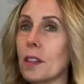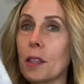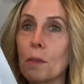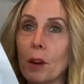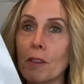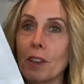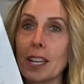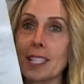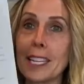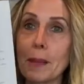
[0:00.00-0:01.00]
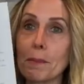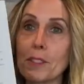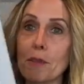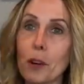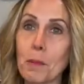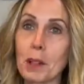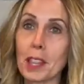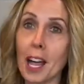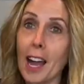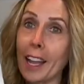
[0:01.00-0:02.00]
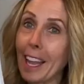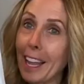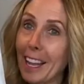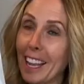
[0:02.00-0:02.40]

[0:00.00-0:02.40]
the perfect tips for applying.